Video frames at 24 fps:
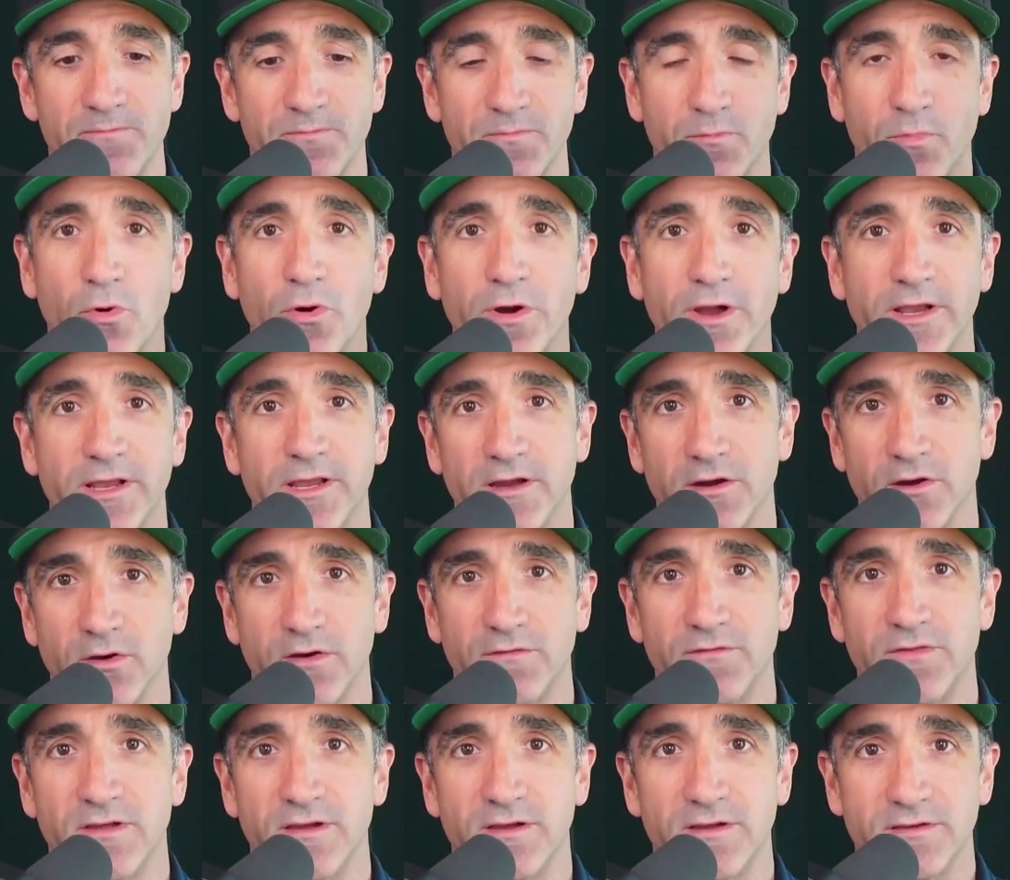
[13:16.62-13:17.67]
point here
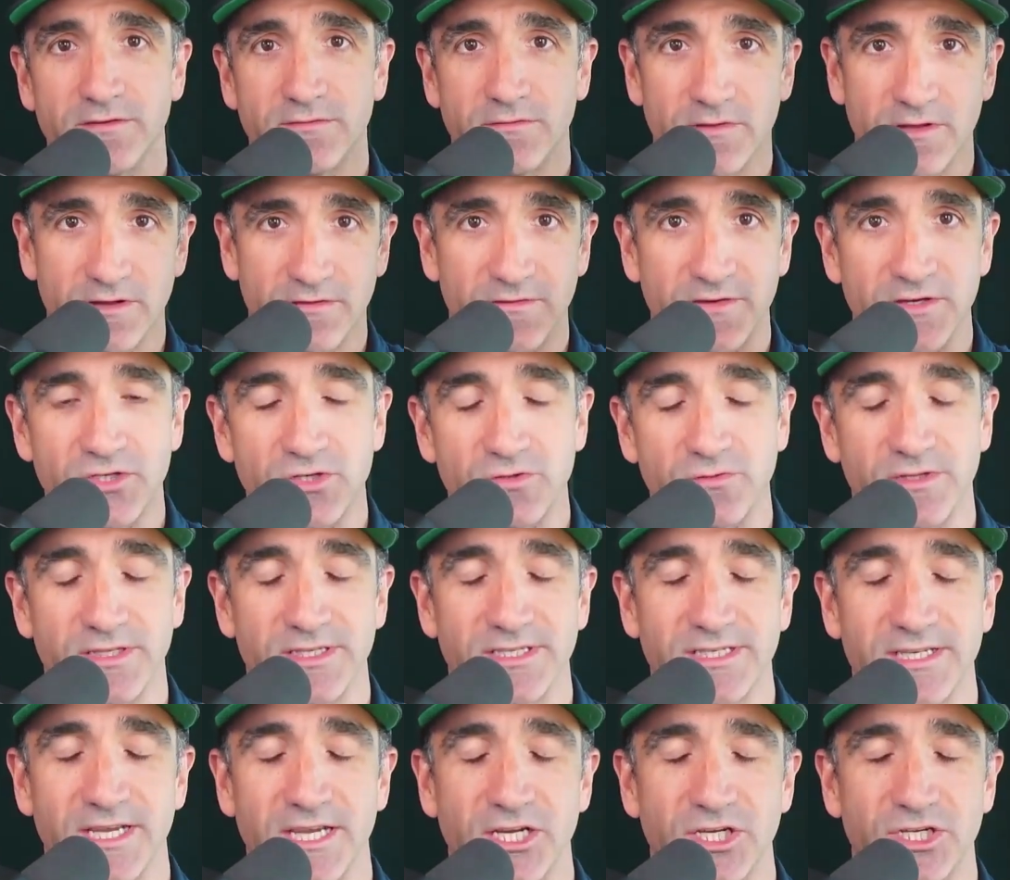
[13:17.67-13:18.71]
of the
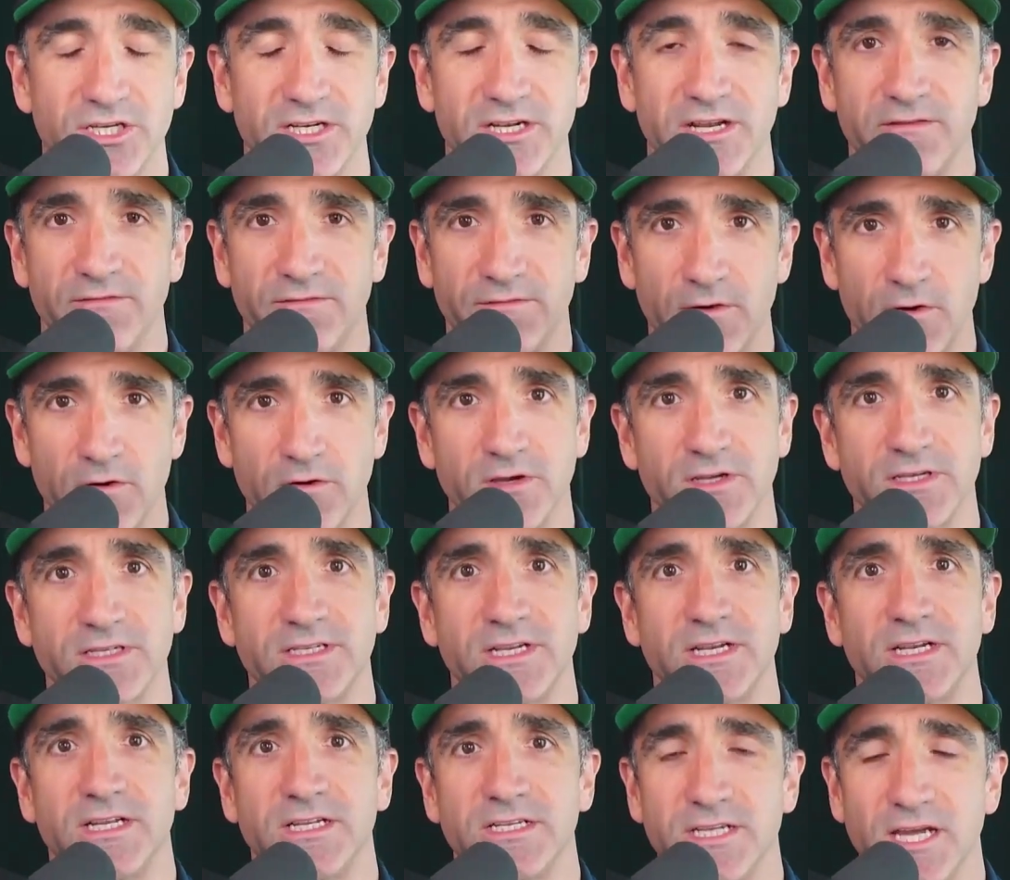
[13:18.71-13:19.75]
visualization and focused
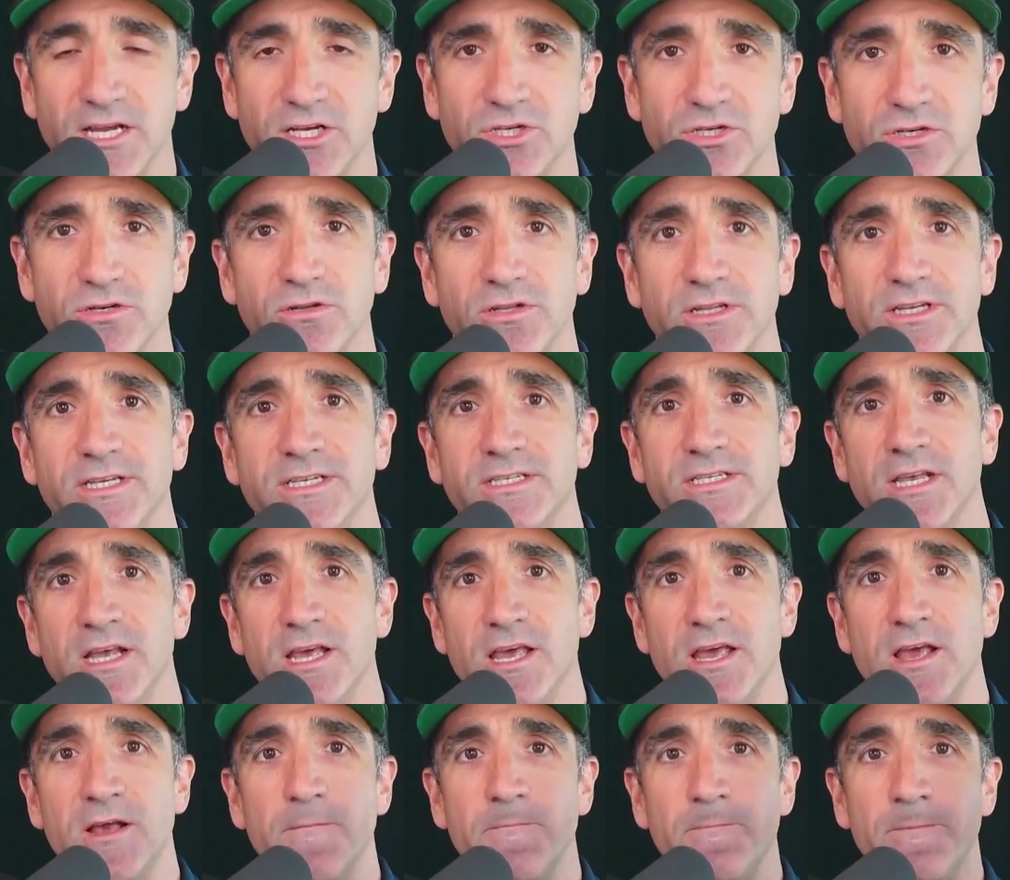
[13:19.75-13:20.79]
and intentional, is
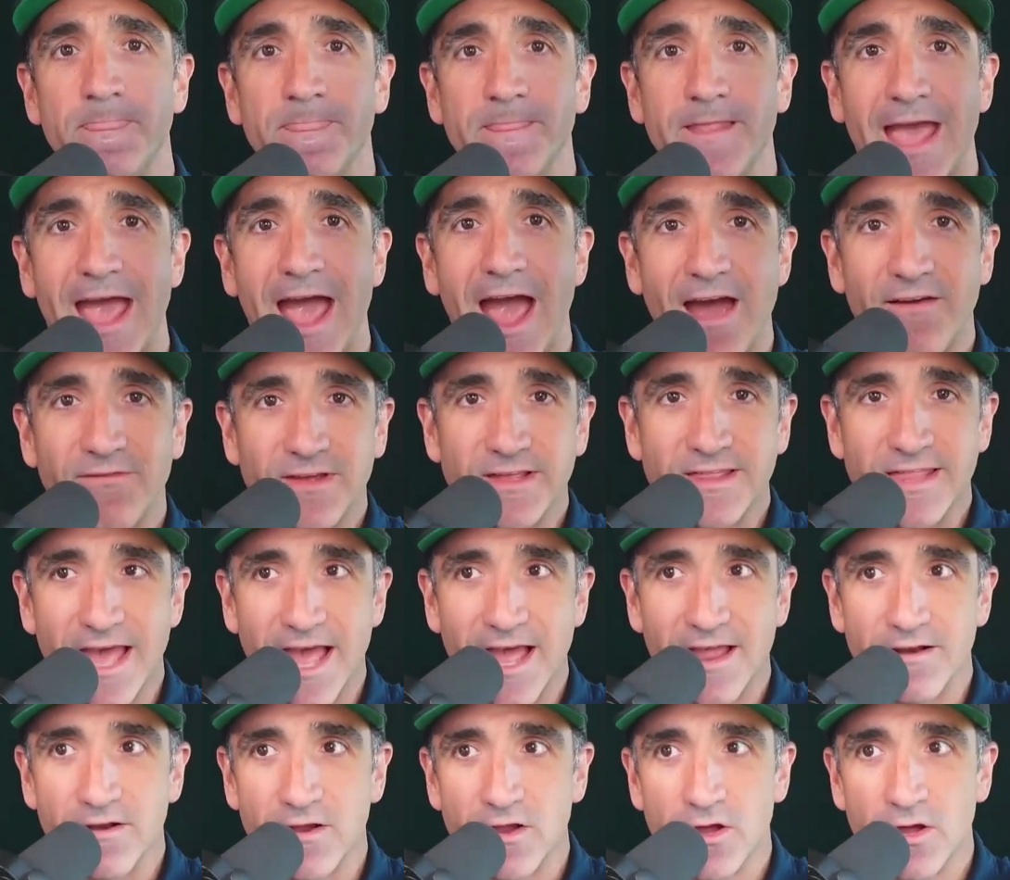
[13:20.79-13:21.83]
having
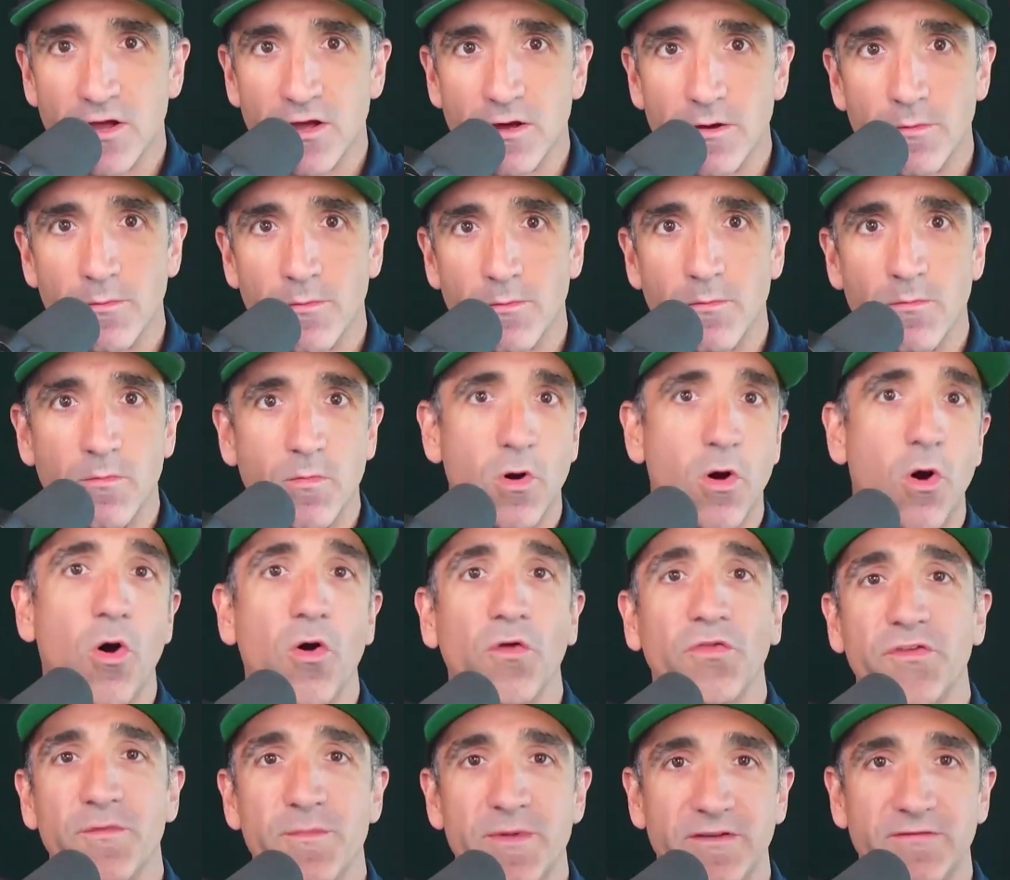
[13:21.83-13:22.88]
that
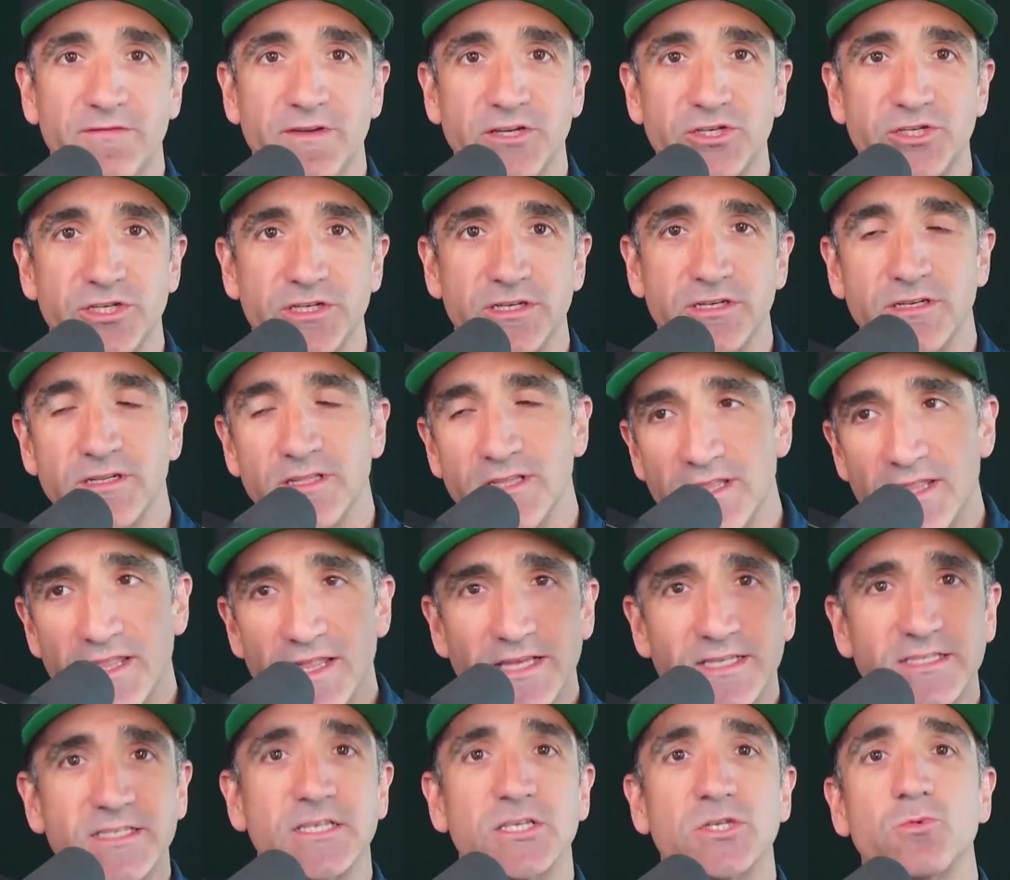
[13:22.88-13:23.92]
ultimate vision.
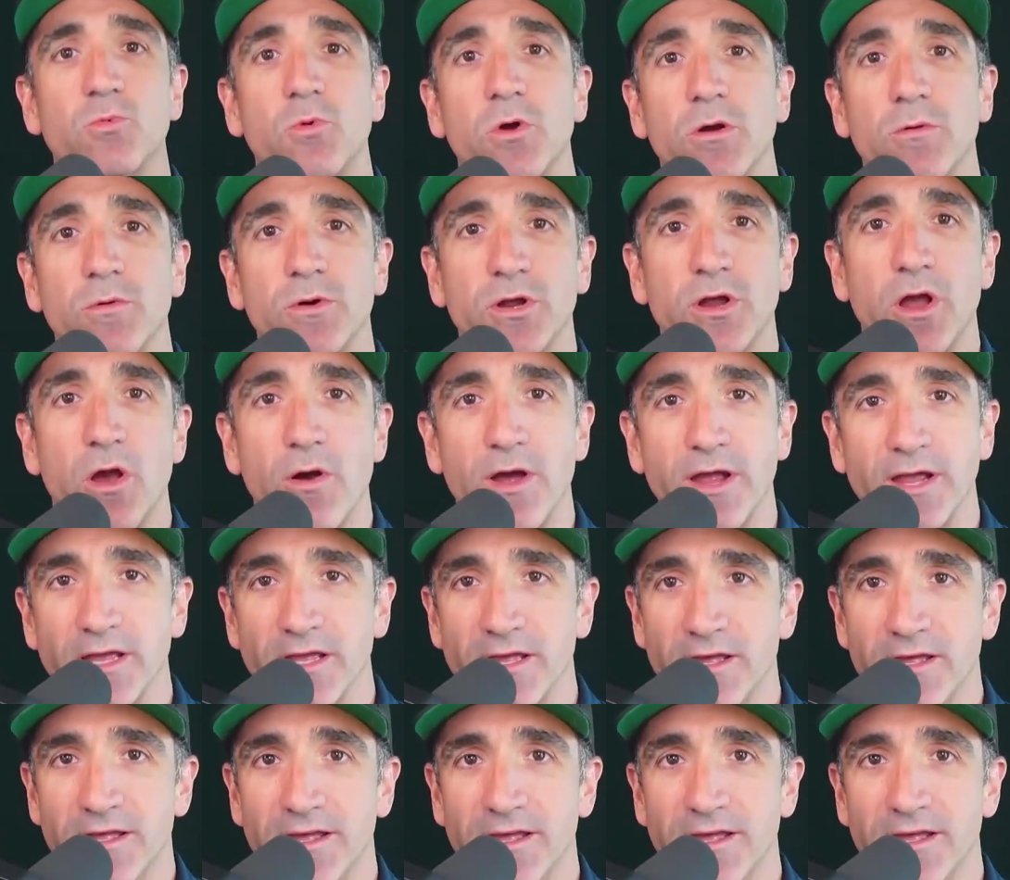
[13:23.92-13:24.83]
This is where we're going.